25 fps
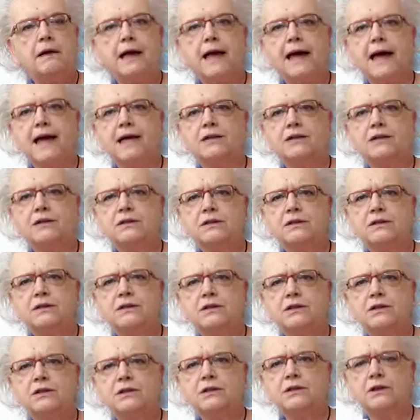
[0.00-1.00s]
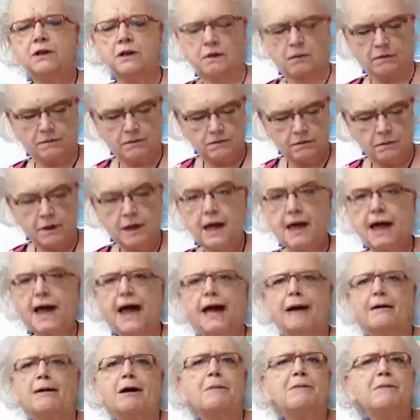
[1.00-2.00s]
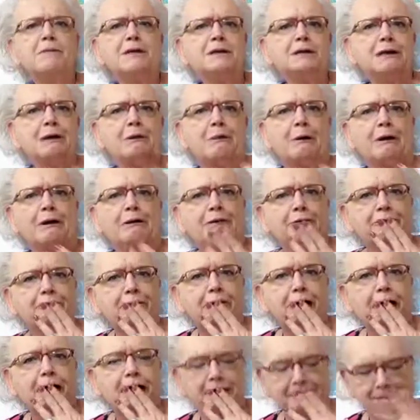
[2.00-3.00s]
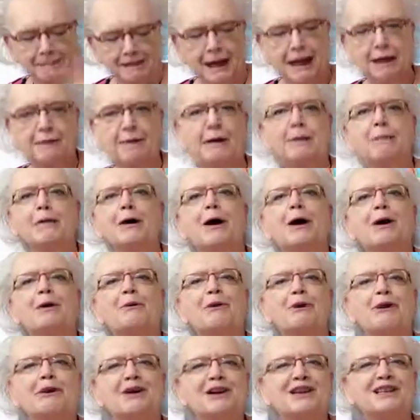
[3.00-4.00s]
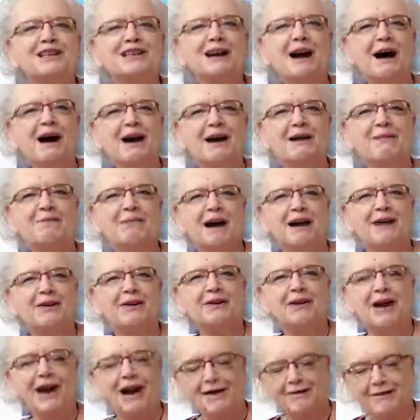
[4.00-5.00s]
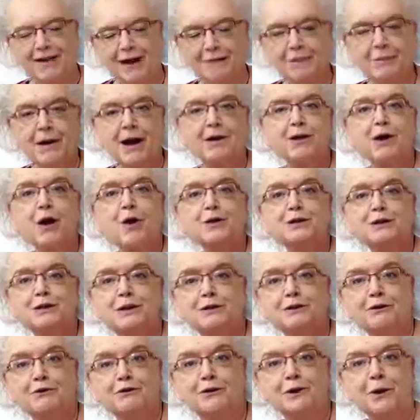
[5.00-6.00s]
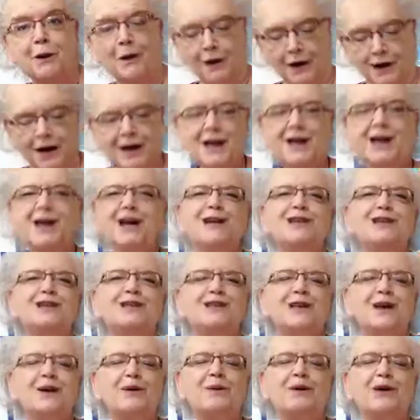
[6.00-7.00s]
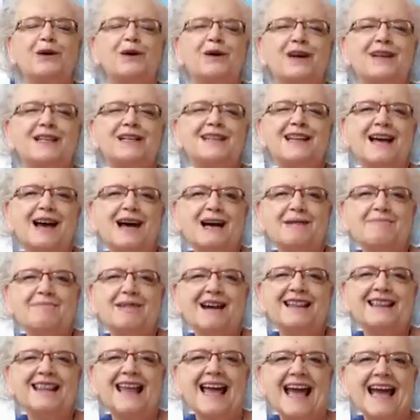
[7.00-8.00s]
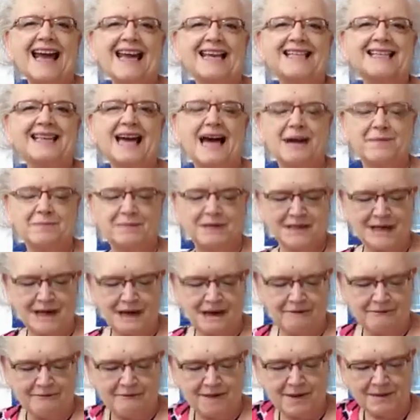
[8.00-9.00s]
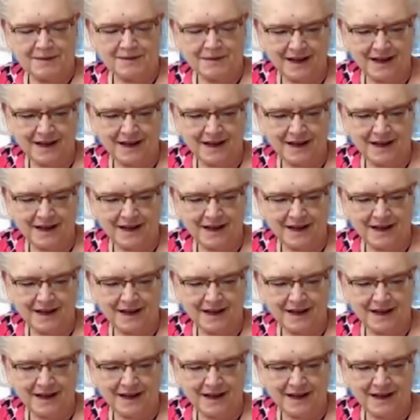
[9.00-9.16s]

No. Anyway, I'm missing one. I forgot. Anyway, we're going to talk about the one. I've got my notes on the floor. So we're going to talk about the 8 types of